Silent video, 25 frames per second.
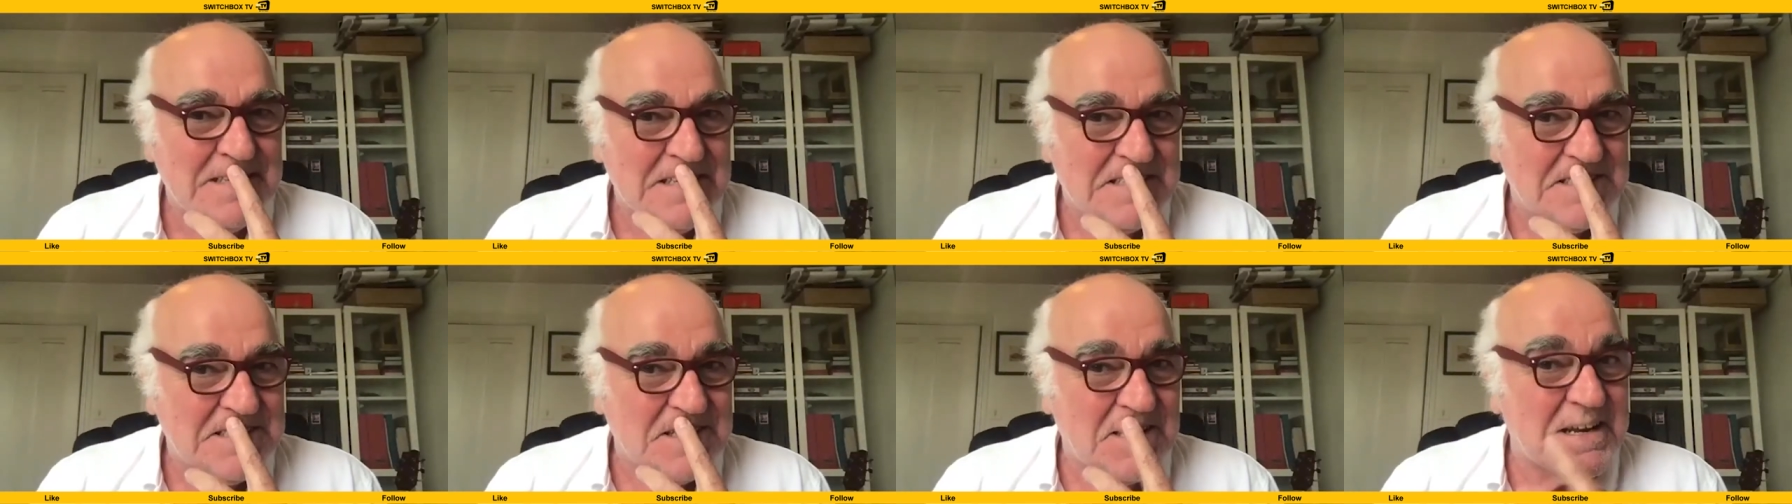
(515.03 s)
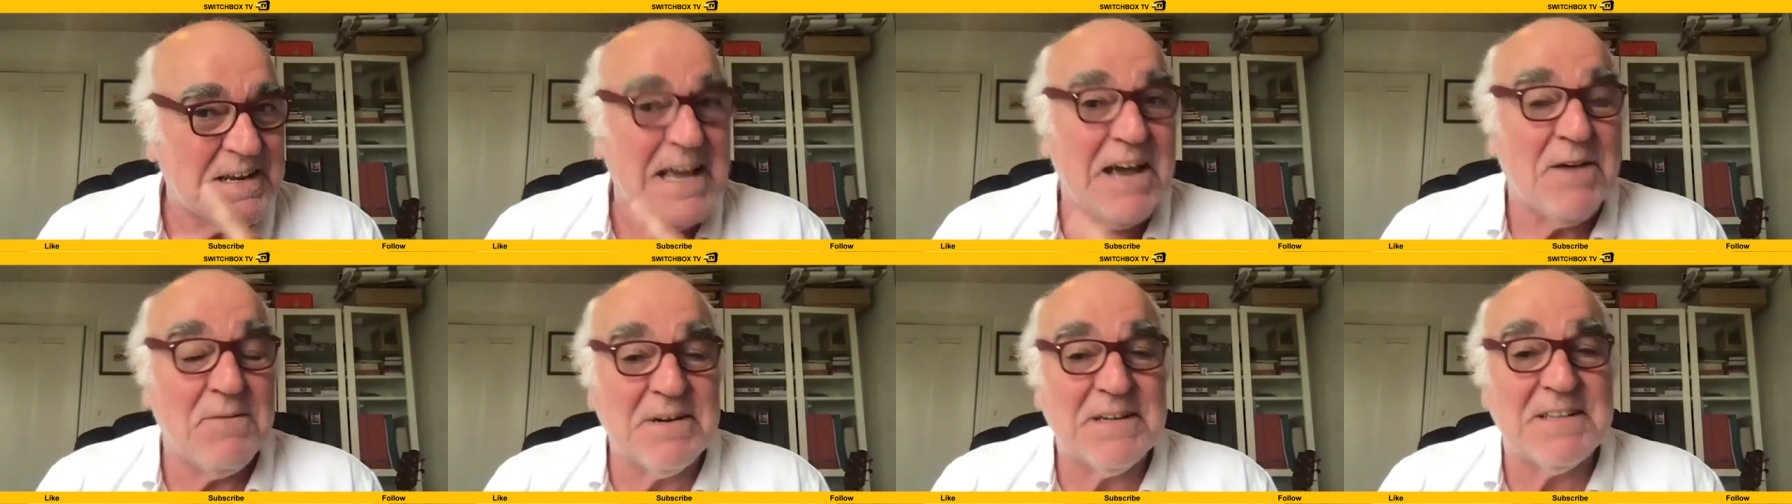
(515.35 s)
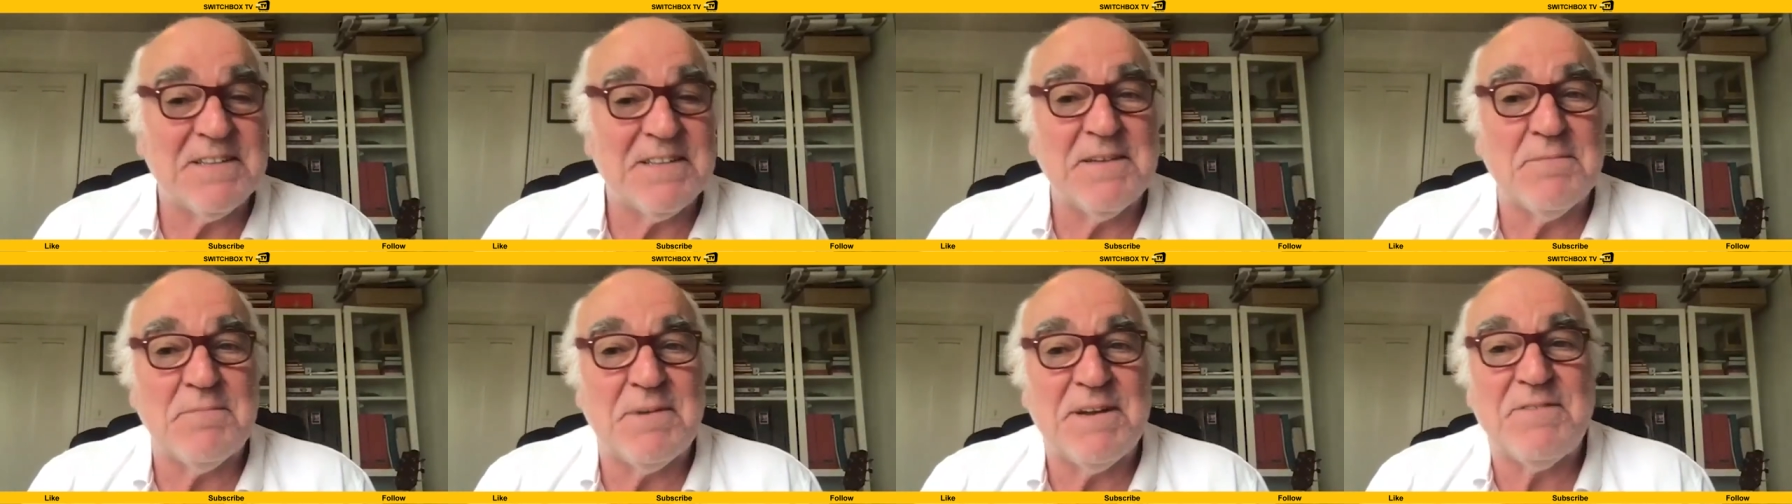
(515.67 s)
So yeah, we
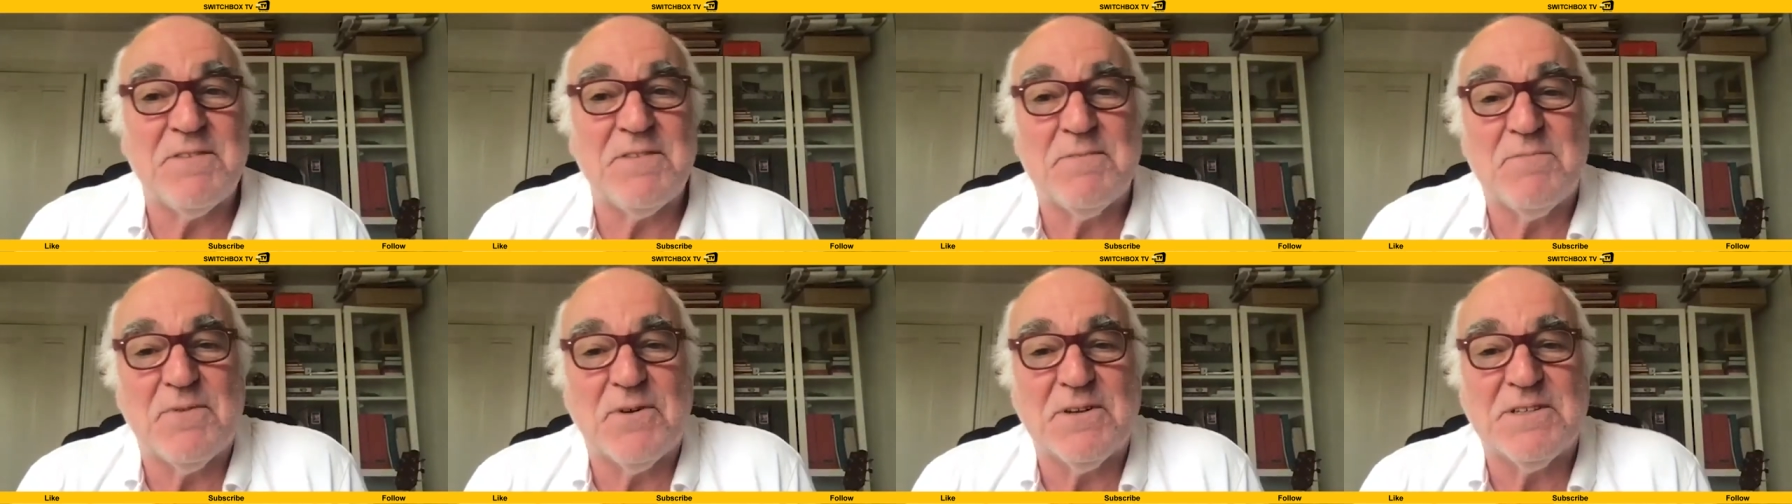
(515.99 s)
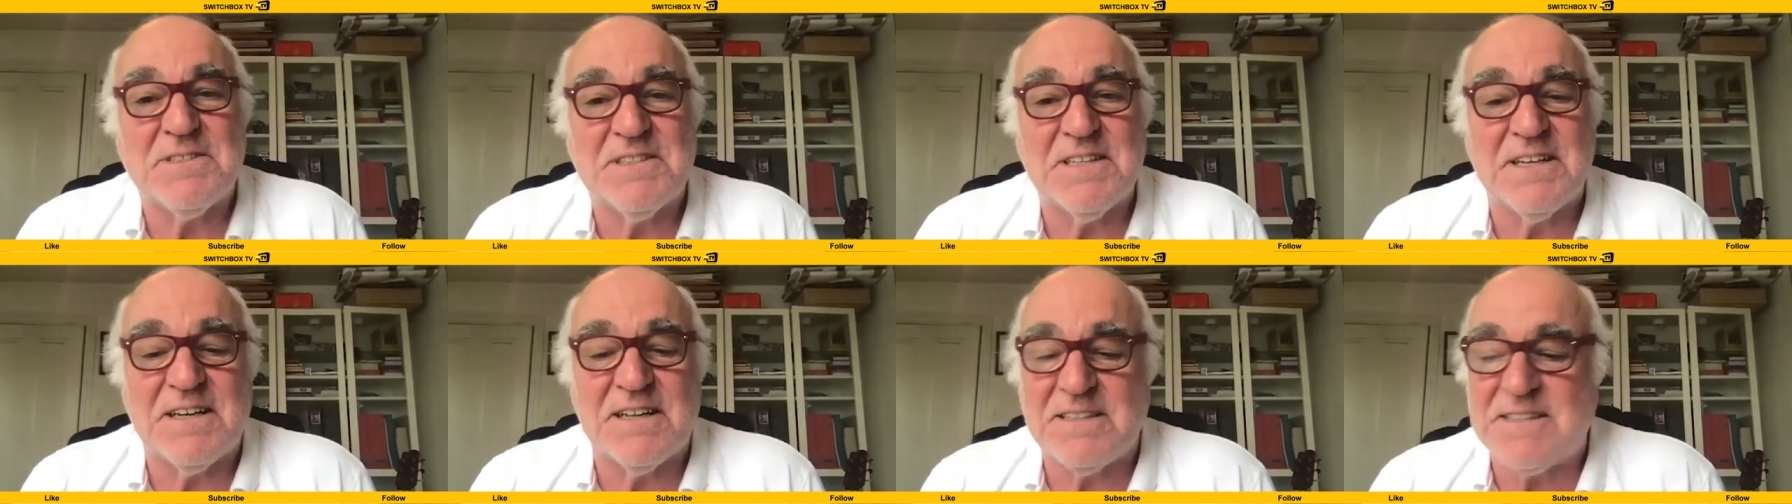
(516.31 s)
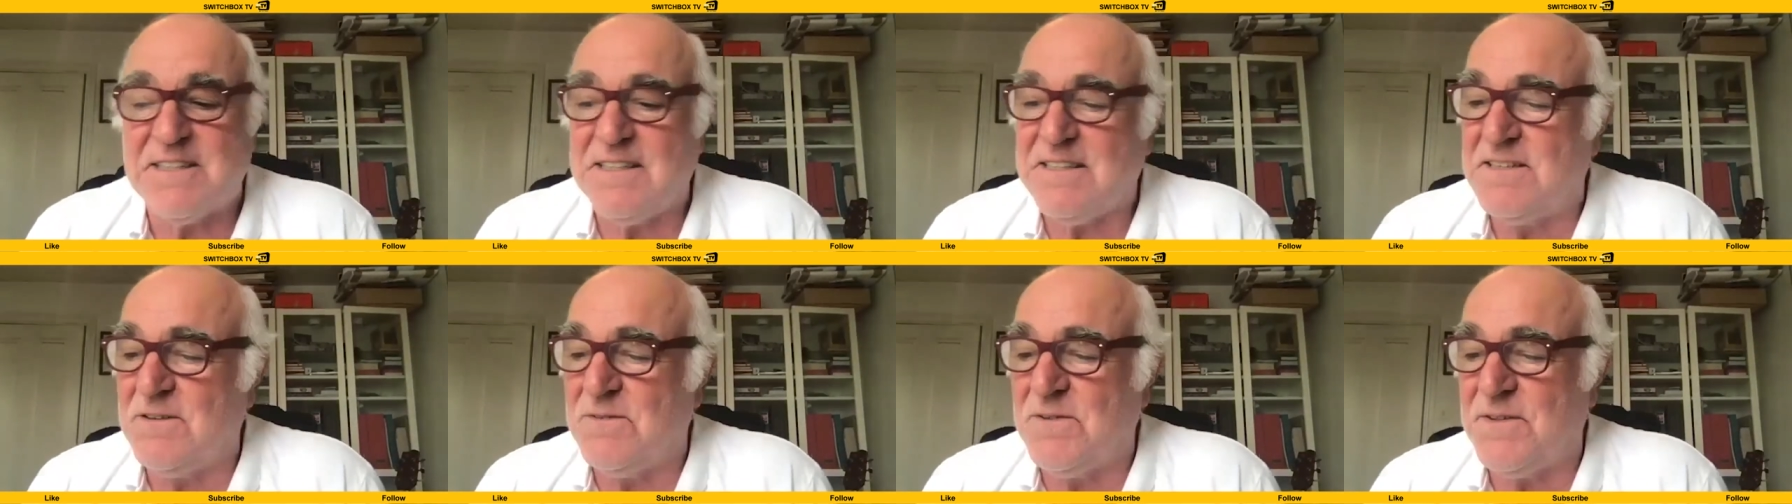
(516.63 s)
did the Oblivion Boys. And then I
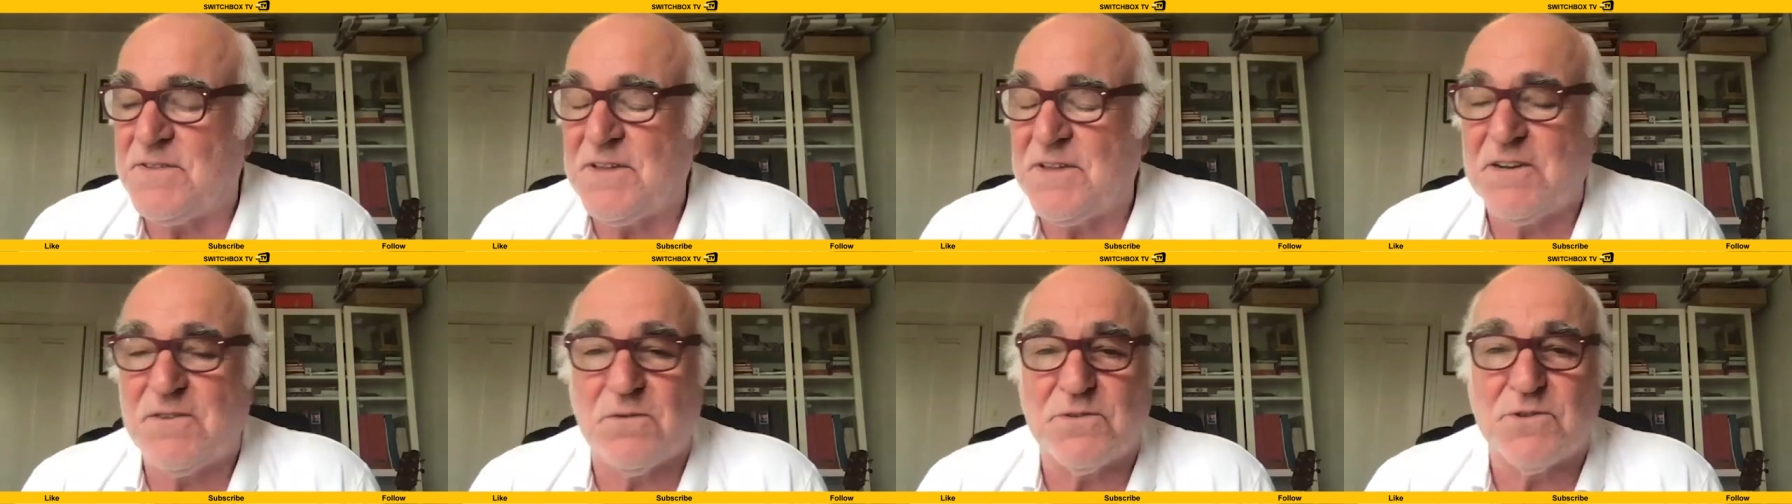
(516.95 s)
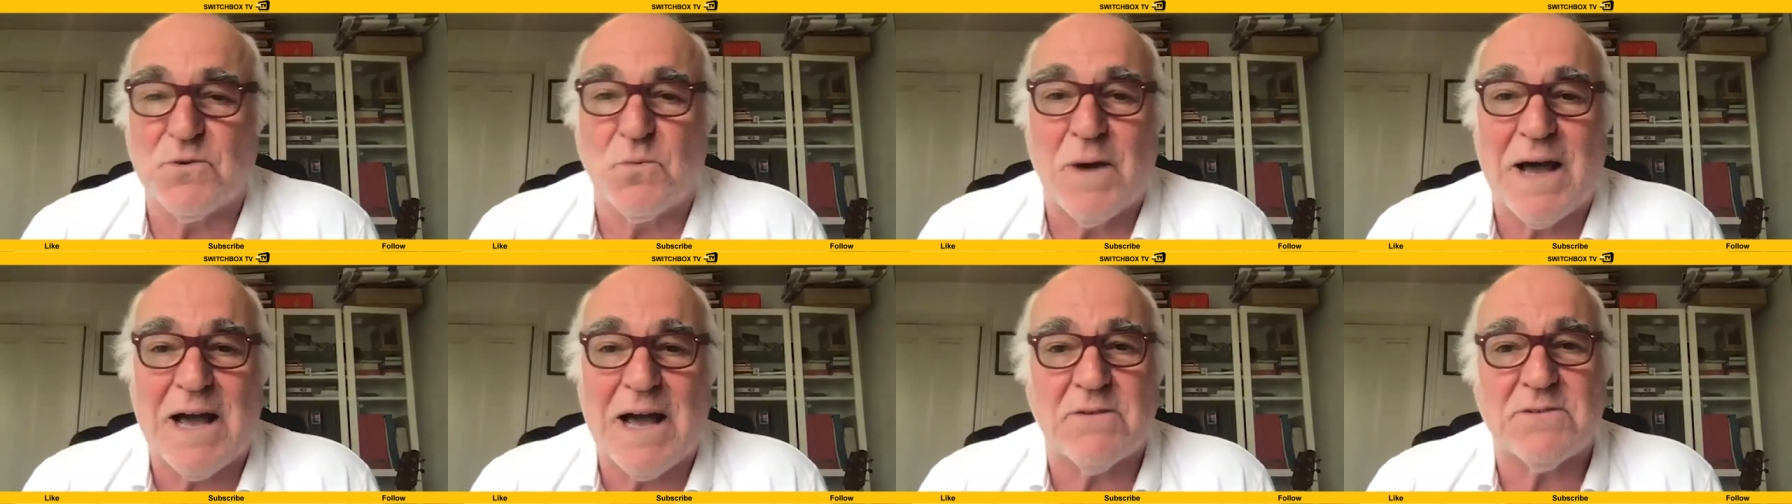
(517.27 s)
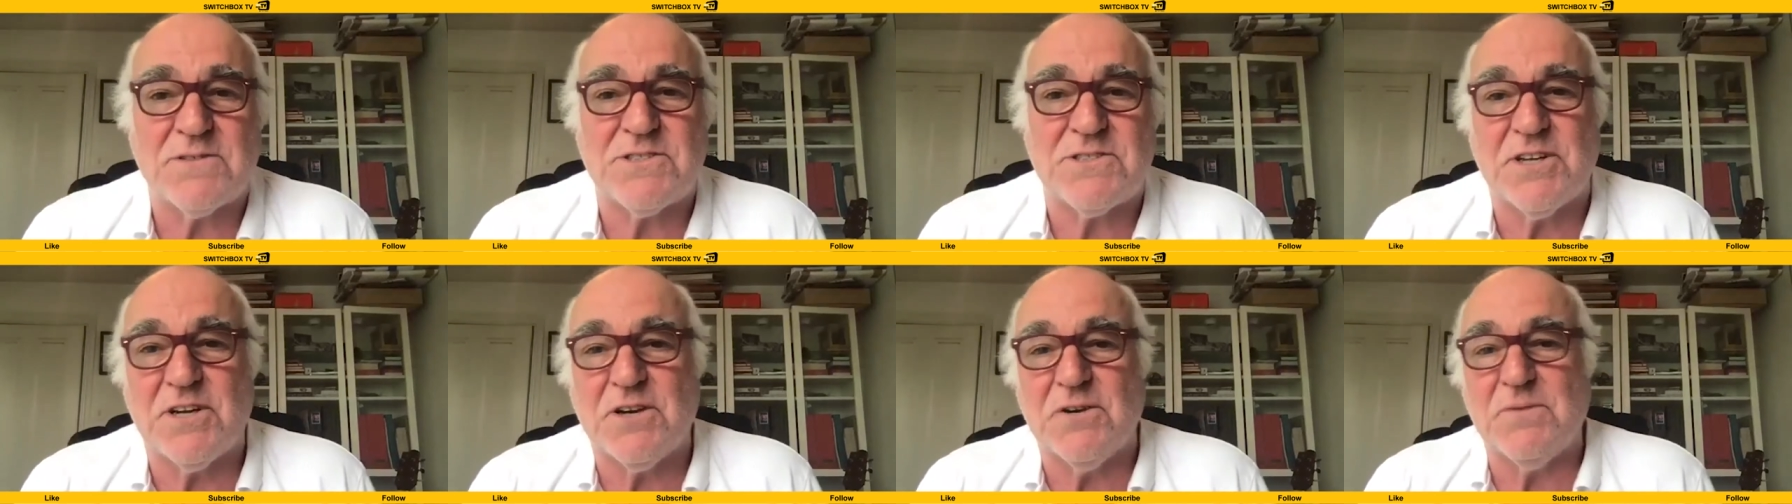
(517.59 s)
did the thing called the Wow
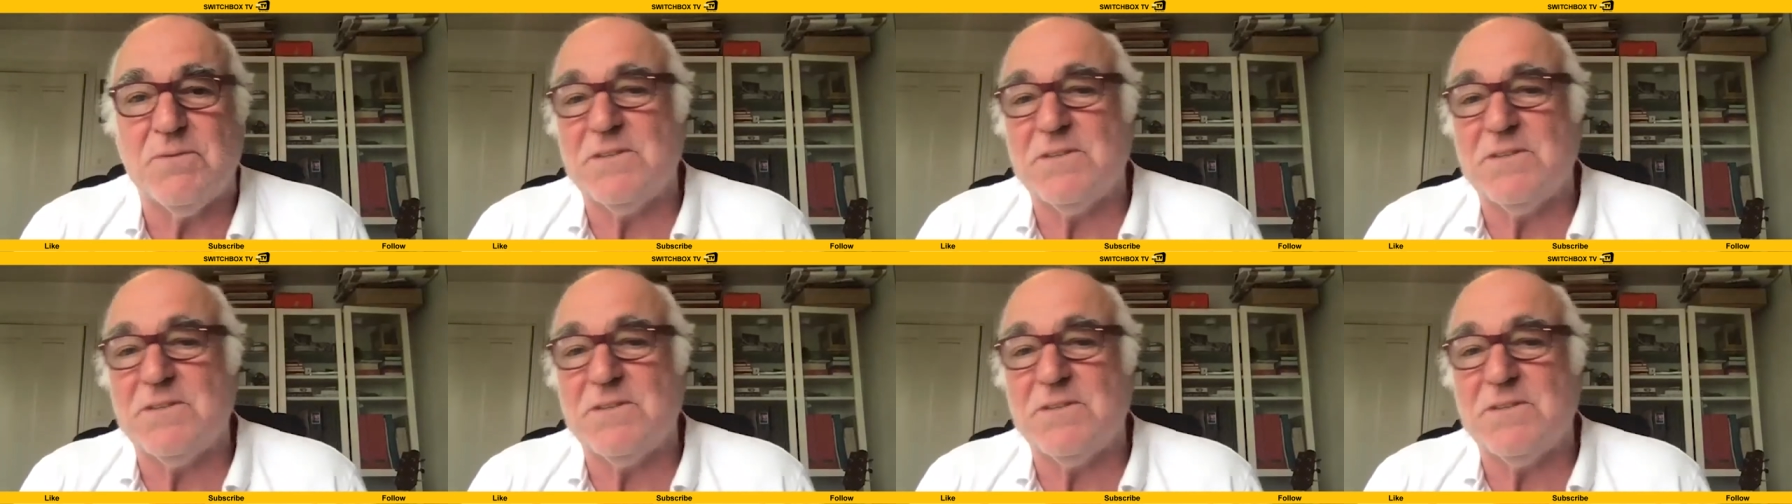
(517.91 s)
Show,